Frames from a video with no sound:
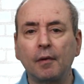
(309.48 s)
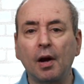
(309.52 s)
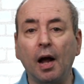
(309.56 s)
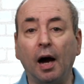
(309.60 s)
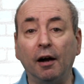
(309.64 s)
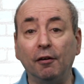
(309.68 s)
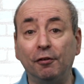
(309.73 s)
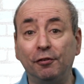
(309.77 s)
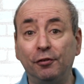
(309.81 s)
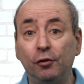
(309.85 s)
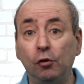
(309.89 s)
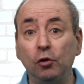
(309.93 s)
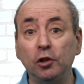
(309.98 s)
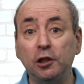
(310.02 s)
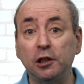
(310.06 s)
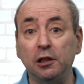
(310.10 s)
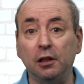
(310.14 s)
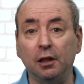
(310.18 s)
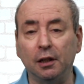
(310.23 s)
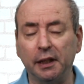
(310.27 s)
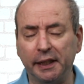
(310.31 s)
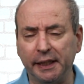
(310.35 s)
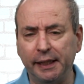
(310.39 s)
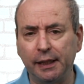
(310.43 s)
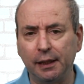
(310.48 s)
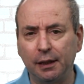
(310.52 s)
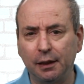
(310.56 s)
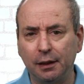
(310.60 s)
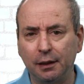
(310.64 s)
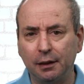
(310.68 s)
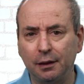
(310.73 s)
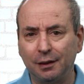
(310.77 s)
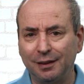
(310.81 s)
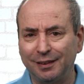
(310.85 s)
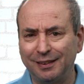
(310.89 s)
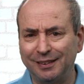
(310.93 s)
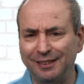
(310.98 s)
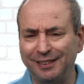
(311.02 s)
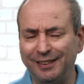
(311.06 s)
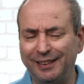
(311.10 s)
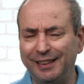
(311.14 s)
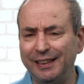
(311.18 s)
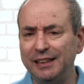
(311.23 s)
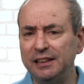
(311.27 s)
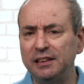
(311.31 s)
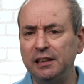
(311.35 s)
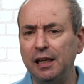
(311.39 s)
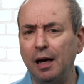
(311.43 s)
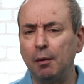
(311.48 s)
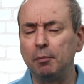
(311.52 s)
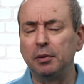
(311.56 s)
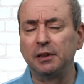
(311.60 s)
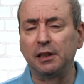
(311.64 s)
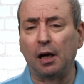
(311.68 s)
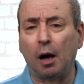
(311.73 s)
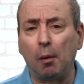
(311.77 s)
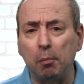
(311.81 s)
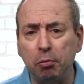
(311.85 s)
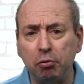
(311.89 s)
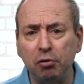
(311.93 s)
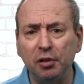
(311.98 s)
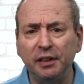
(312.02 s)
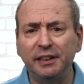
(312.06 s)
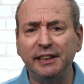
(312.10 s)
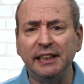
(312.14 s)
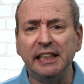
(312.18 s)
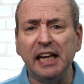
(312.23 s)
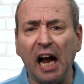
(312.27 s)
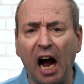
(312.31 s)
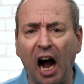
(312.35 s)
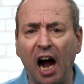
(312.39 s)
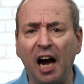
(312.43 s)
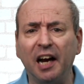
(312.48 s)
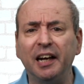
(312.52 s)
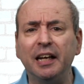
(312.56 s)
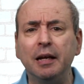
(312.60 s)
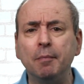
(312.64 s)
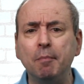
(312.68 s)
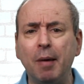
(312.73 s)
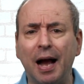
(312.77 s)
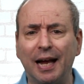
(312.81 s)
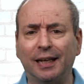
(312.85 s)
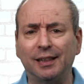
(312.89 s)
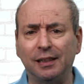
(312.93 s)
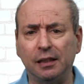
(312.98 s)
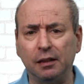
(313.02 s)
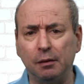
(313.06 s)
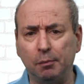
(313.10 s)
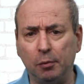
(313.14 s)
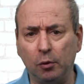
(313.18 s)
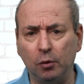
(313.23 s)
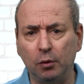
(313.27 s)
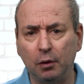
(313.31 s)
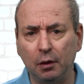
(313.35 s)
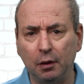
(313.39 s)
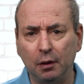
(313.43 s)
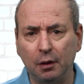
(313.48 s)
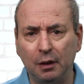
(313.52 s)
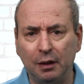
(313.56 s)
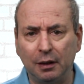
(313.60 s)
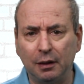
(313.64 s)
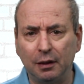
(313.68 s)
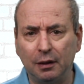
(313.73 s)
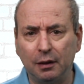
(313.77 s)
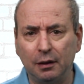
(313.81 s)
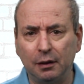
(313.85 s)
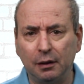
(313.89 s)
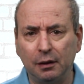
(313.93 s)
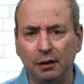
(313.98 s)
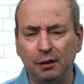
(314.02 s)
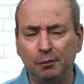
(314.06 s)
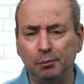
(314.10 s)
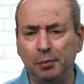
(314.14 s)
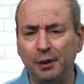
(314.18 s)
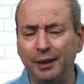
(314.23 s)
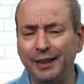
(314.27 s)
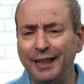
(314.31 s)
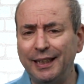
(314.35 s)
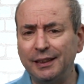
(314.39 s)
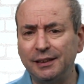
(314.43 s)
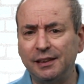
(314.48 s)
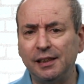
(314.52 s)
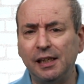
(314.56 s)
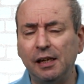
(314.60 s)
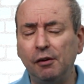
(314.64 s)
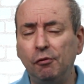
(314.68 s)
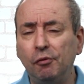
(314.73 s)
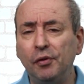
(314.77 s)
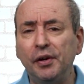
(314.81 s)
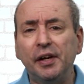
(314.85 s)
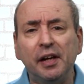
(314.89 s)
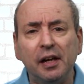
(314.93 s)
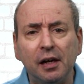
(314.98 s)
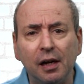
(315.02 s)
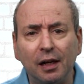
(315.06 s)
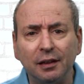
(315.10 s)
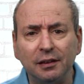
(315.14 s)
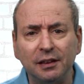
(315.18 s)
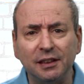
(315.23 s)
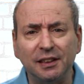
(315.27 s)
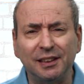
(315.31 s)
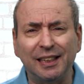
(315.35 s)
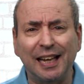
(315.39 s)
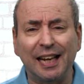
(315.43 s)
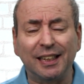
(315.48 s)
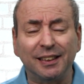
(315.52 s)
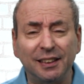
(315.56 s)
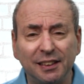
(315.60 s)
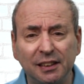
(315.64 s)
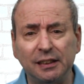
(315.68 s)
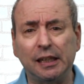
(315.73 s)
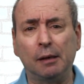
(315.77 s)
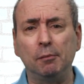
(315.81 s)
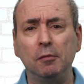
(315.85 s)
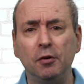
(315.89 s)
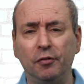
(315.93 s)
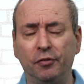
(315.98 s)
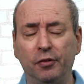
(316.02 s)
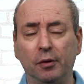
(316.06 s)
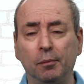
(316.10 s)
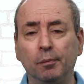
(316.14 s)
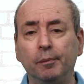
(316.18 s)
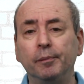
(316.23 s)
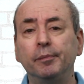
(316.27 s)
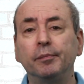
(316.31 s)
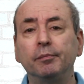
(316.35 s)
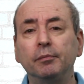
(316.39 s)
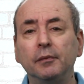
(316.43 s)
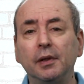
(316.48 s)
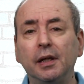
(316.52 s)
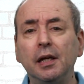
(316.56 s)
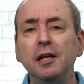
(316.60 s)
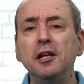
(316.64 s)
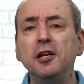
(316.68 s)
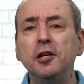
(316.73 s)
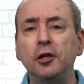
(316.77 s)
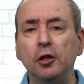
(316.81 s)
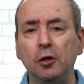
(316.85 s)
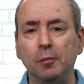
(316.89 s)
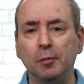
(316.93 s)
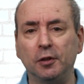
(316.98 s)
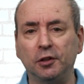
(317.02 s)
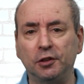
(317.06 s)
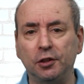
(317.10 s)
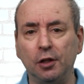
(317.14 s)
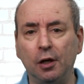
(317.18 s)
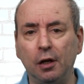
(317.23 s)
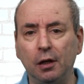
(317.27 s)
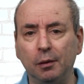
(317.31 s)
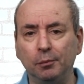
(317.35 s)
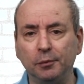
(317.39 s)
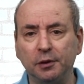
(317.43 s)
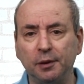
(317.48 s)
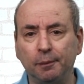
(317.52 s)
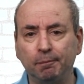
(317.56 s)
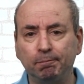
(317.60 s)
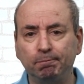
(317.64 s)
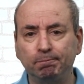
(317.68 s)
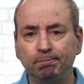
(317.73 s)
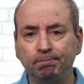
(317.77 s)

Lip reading: Unfortunately, these numbers are pretty unimaginable. But let's see if we can understand some of them in human terms.